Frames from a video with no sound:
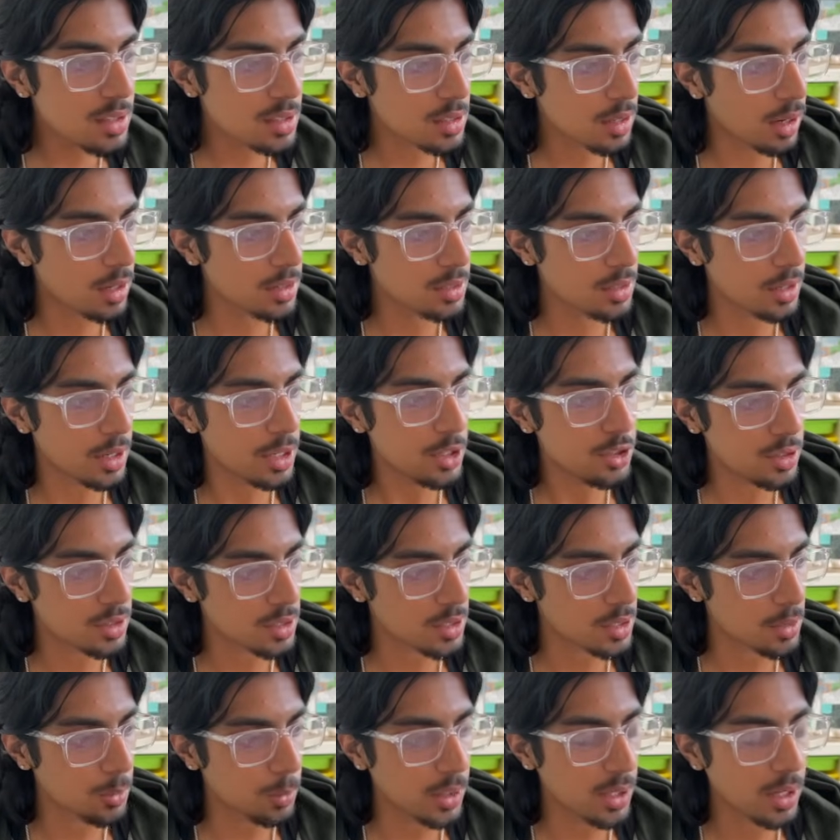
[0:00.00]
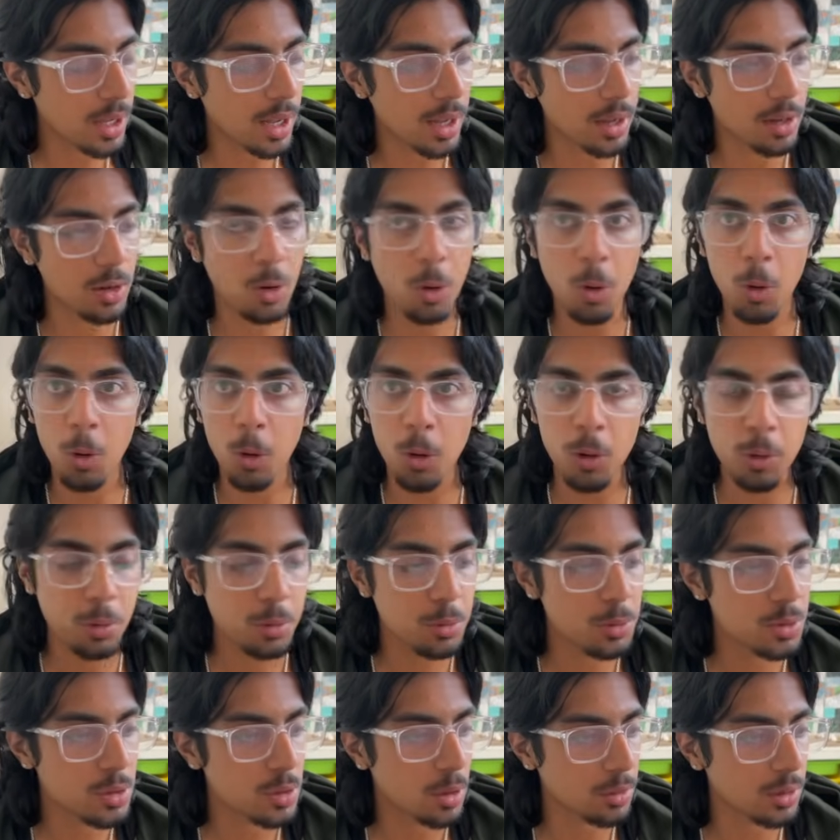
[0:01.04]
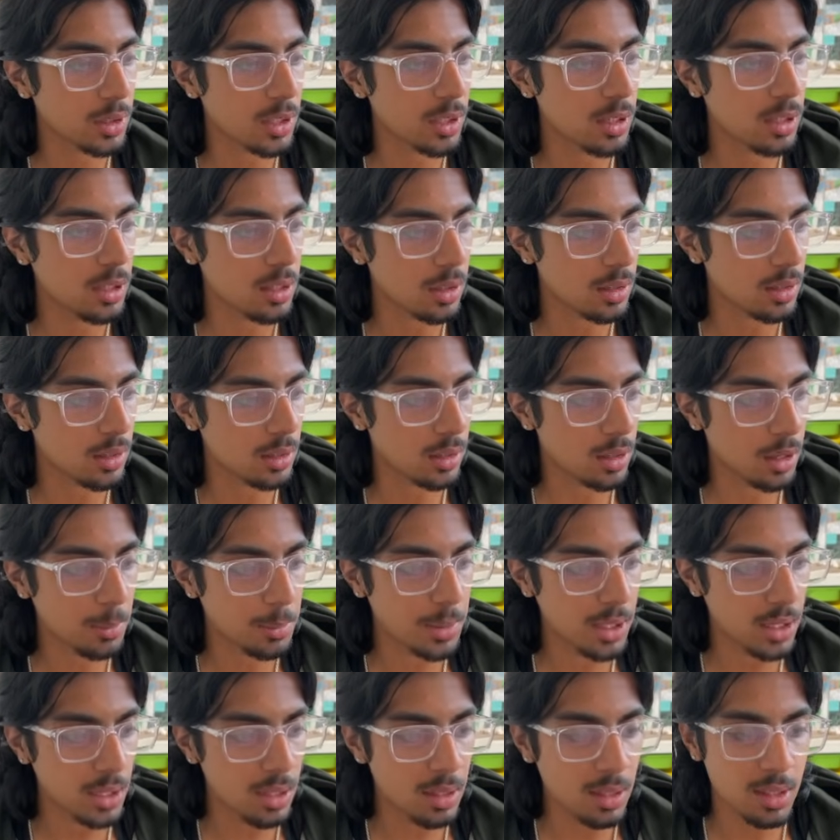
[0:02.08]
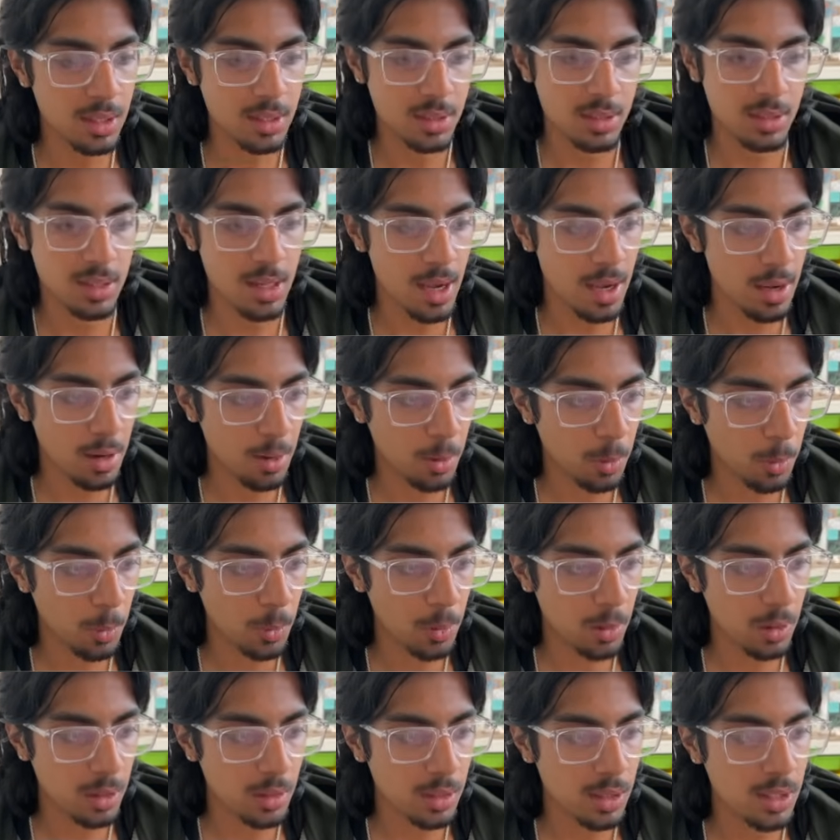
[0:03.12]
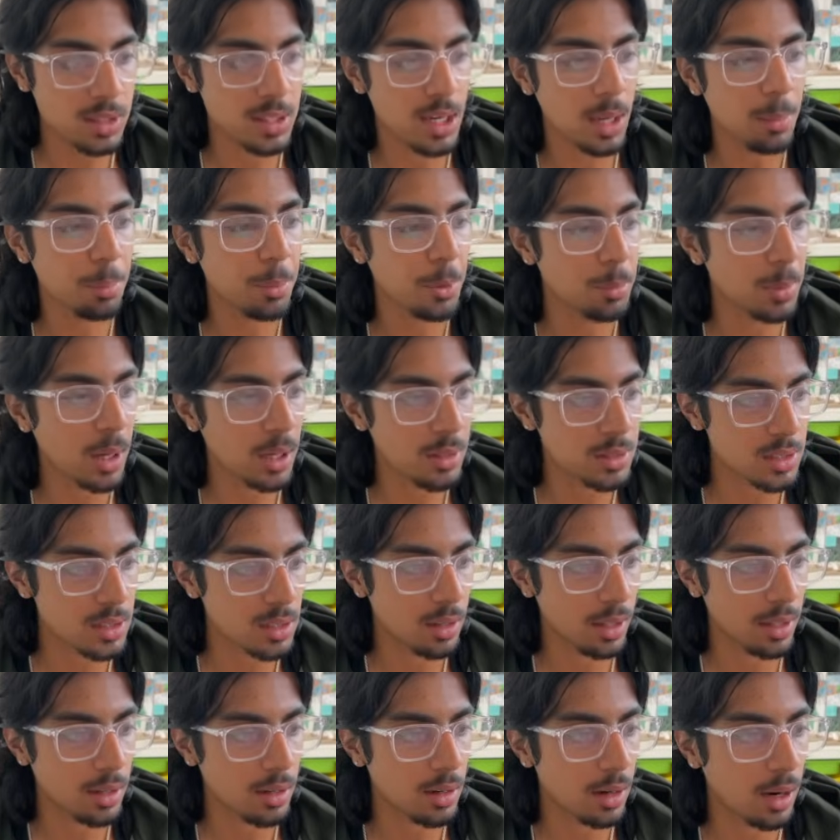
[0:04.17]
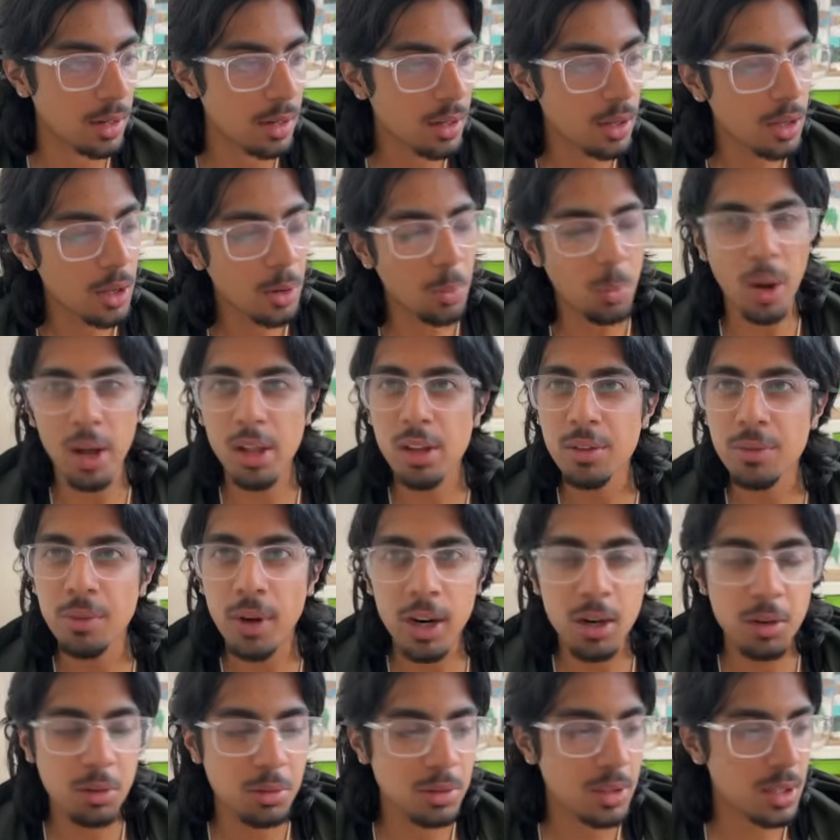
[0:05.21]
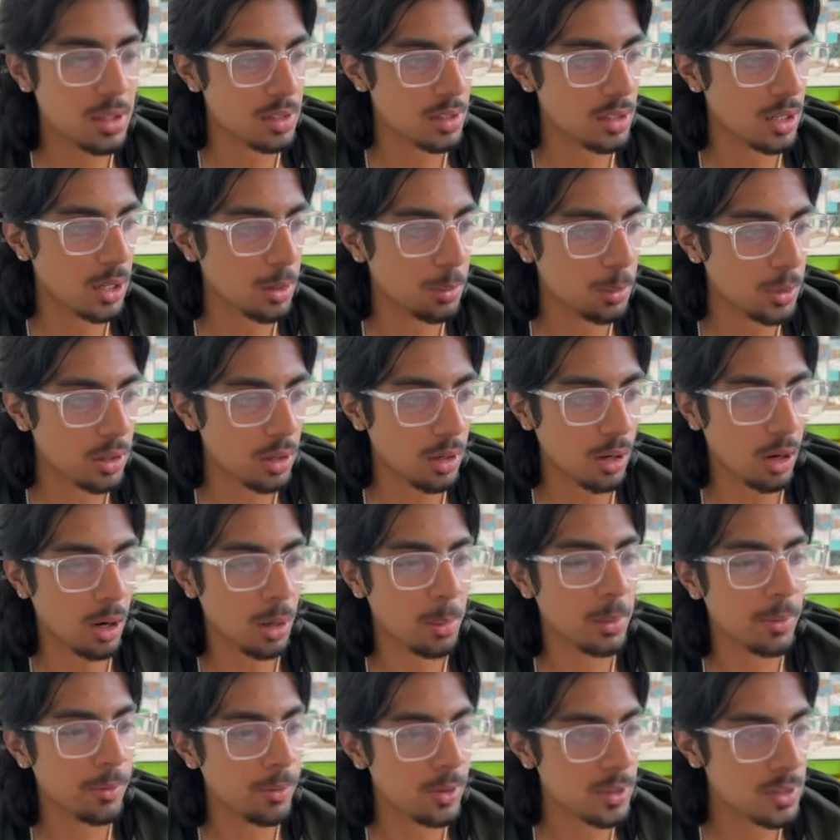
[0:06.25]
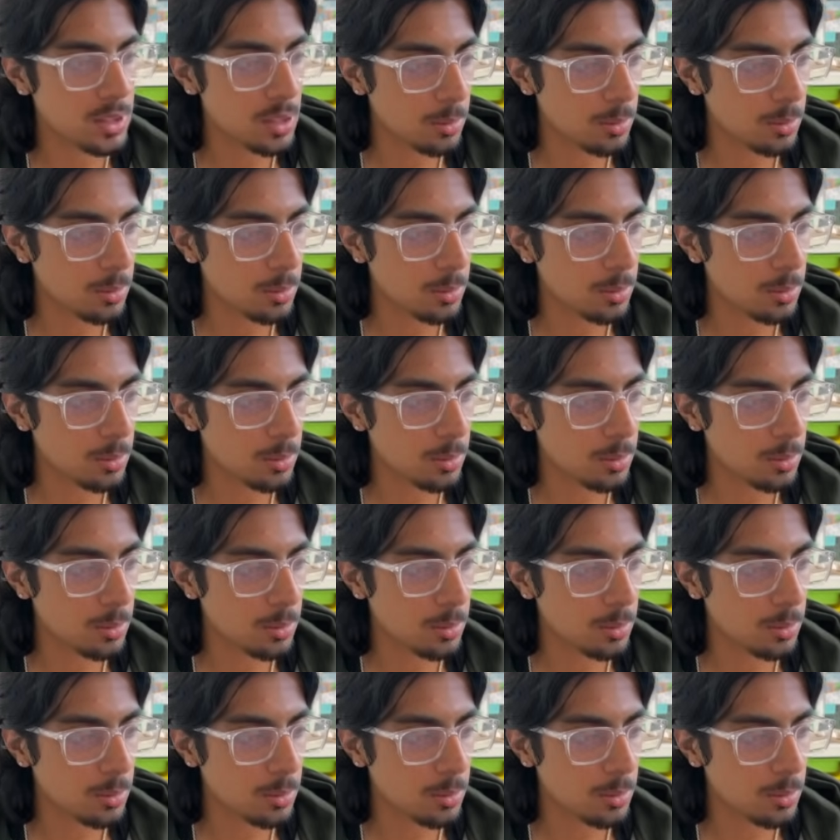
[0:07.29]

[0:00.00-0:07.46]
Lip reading: are also interesting. We got Cole, who's only coming in this set, or the Temple Bounty later on. Wildfire, who doesn't come with their armor for some